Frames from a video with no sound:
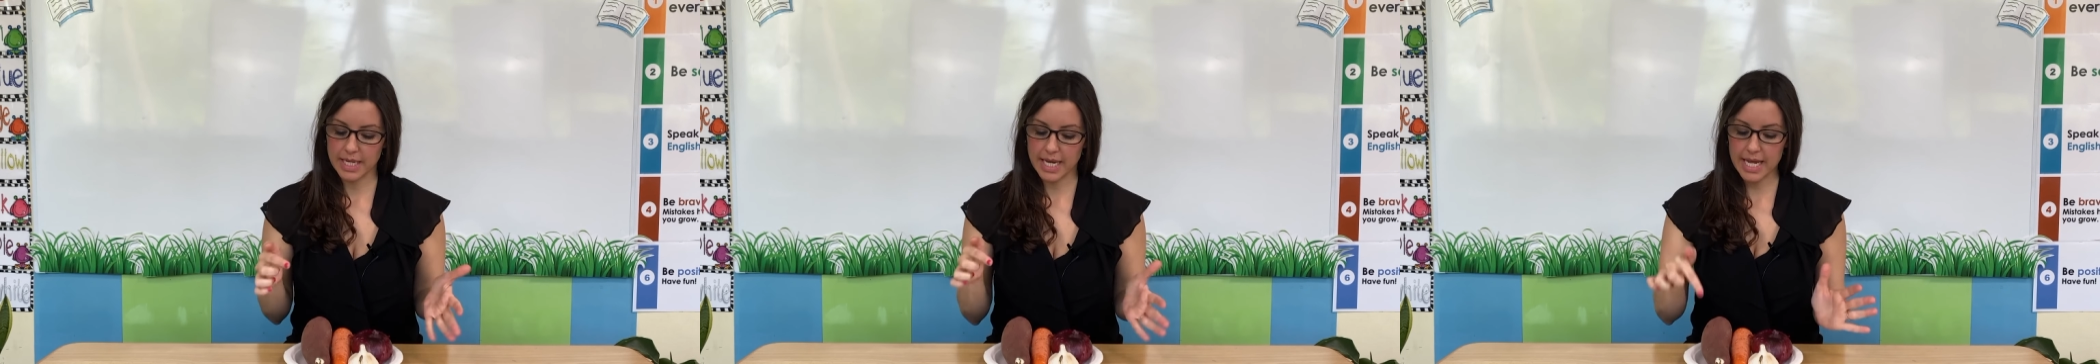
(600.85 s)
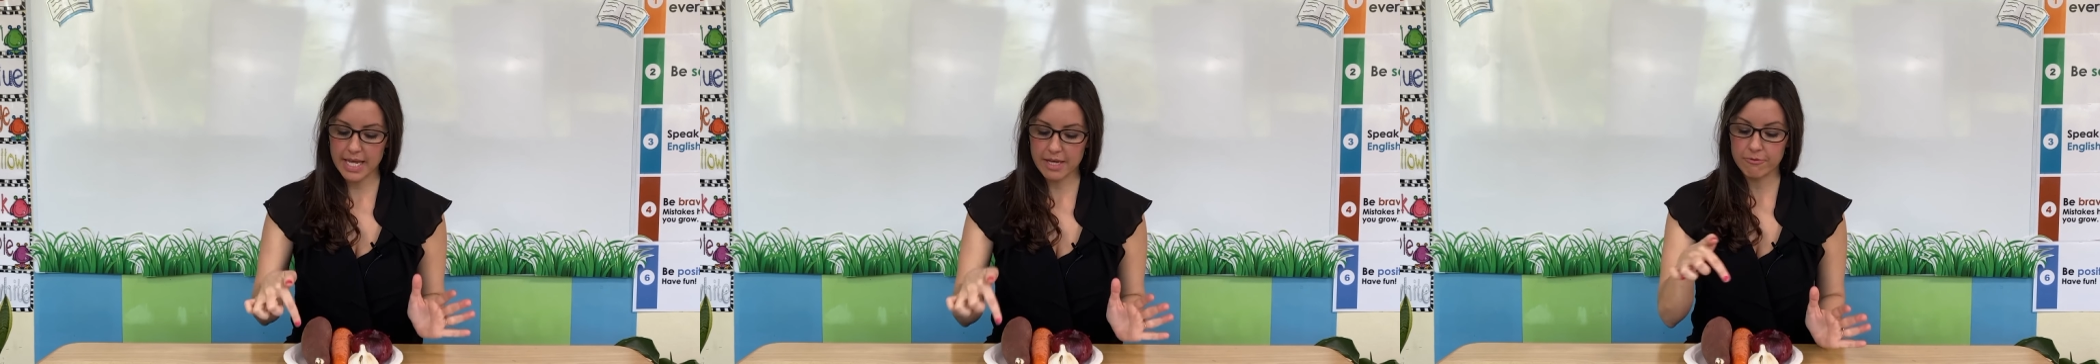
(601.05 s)

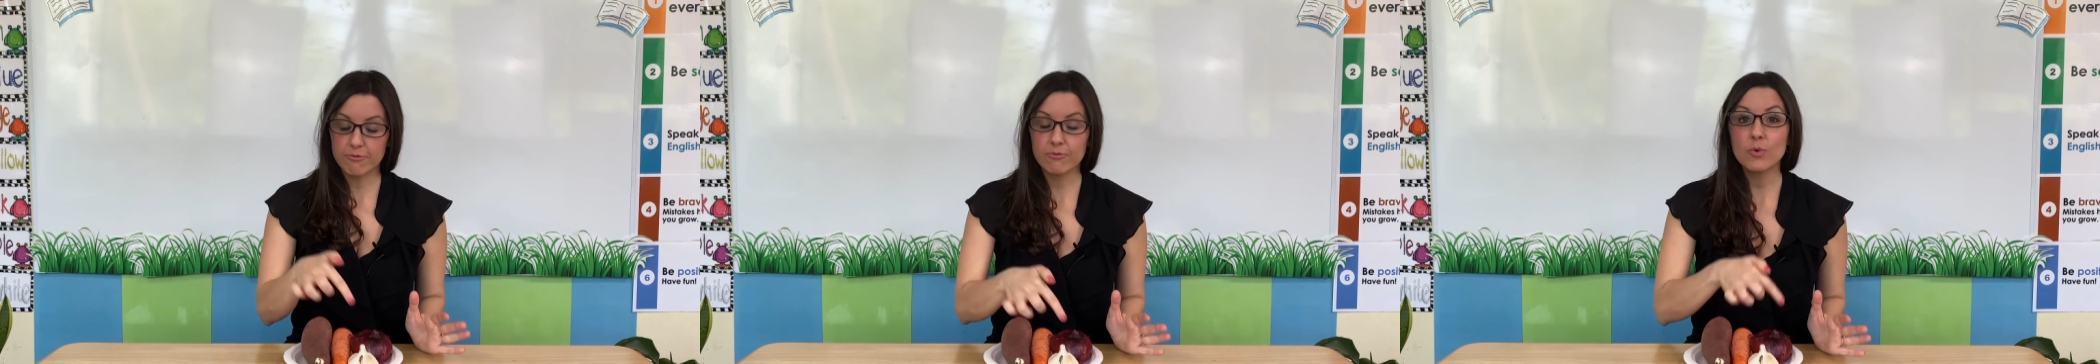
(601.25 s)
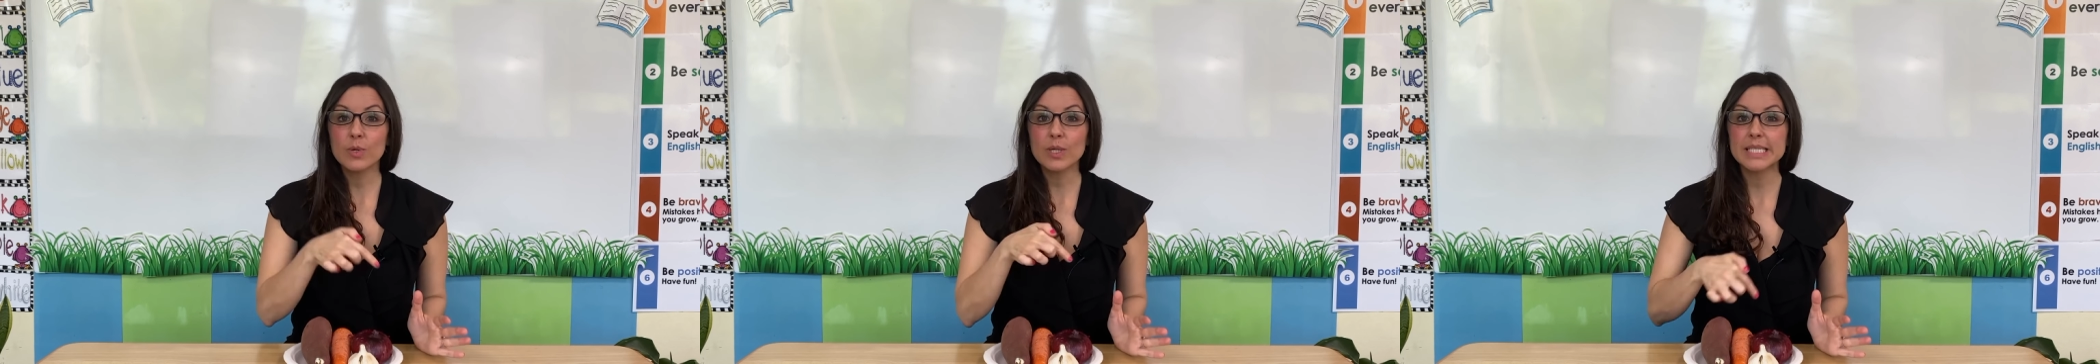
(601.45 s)
I have
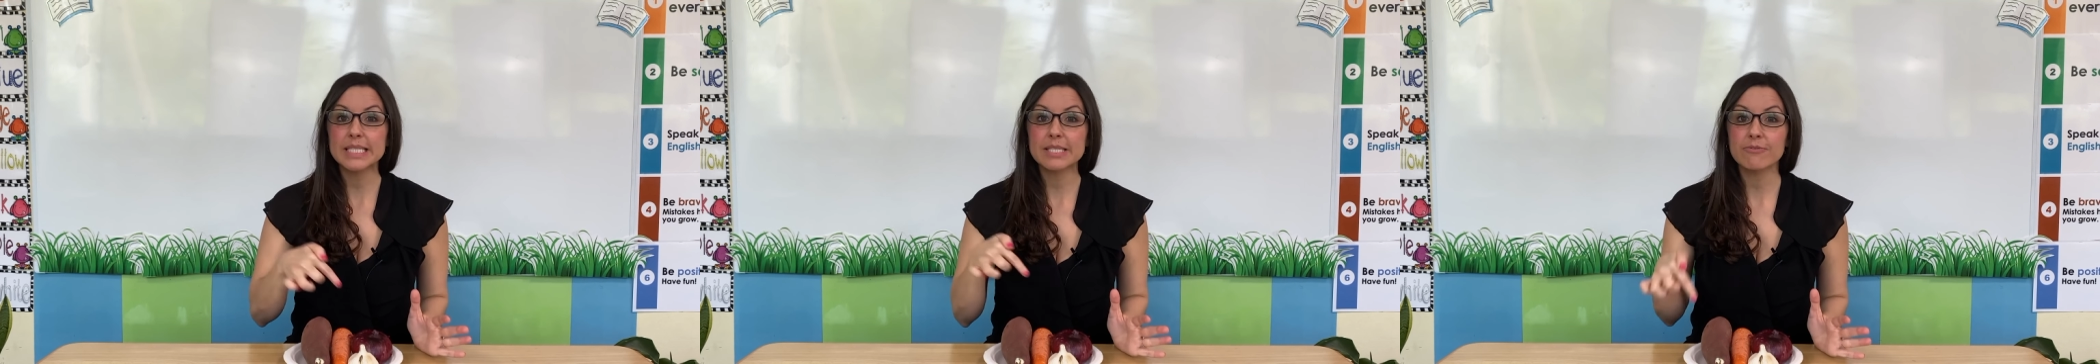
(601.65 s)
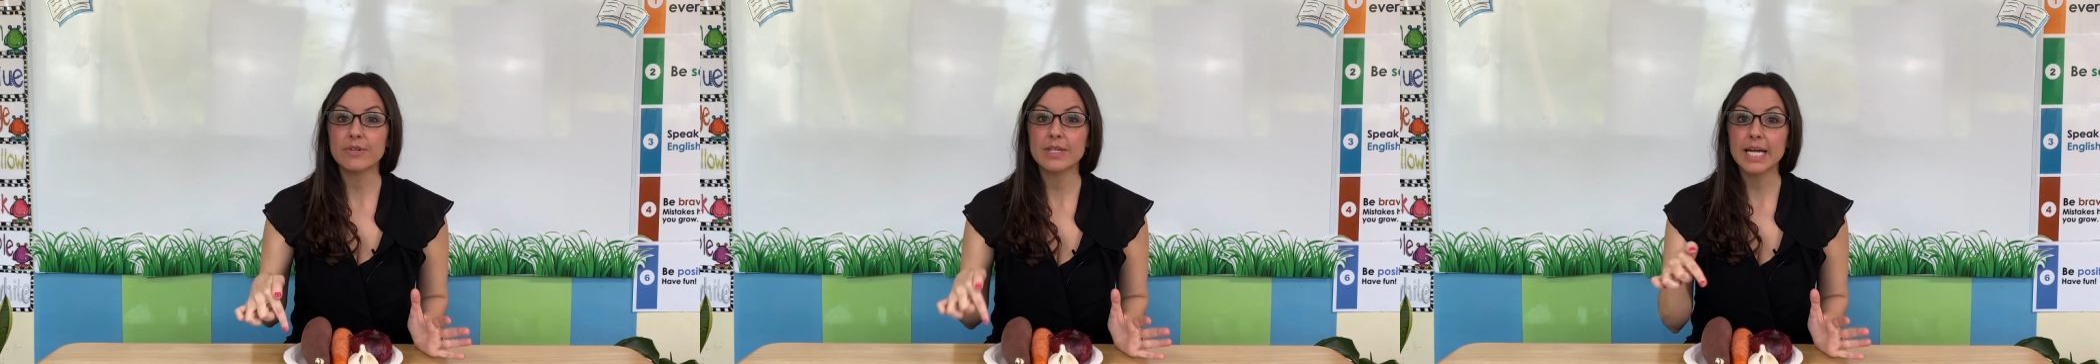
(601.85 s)
four
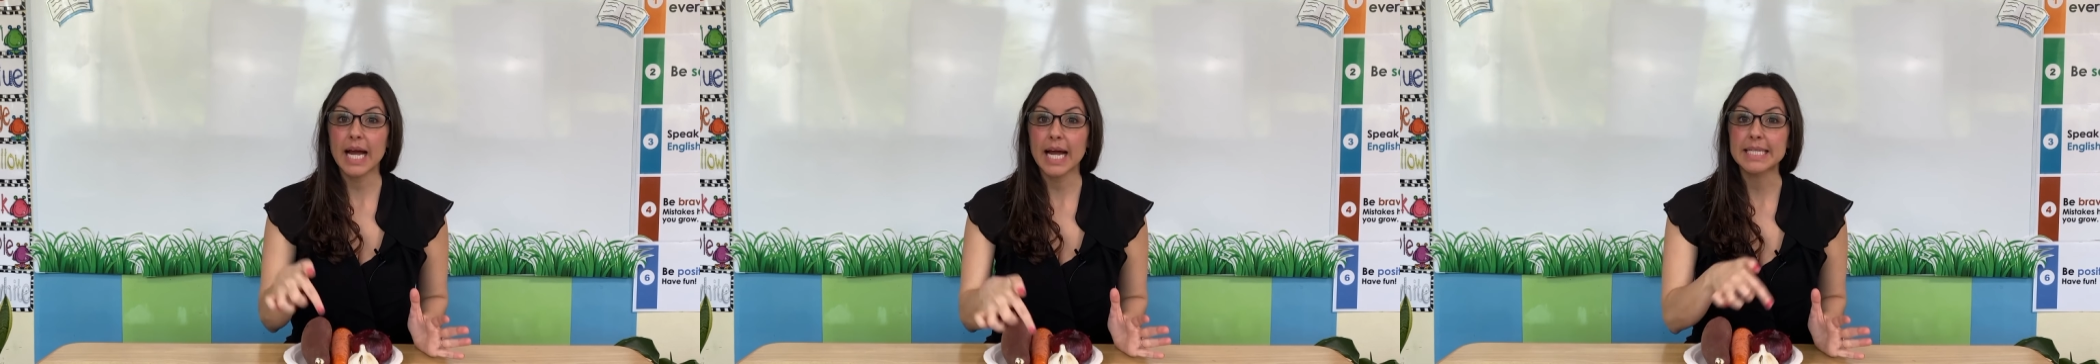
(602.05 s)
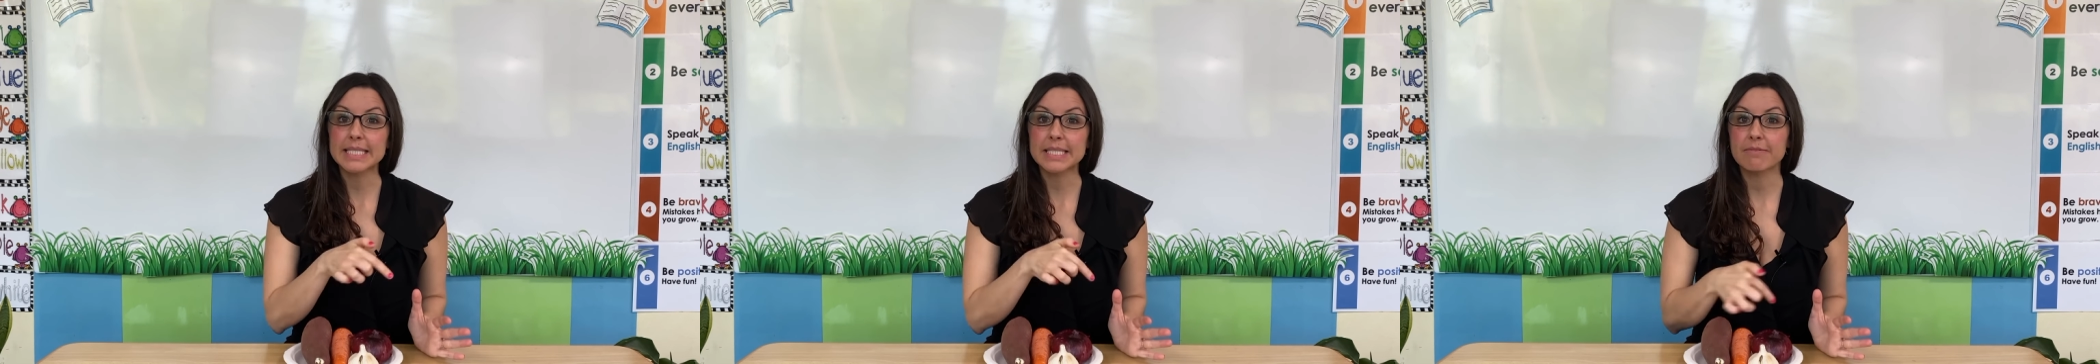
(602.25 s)
different kinds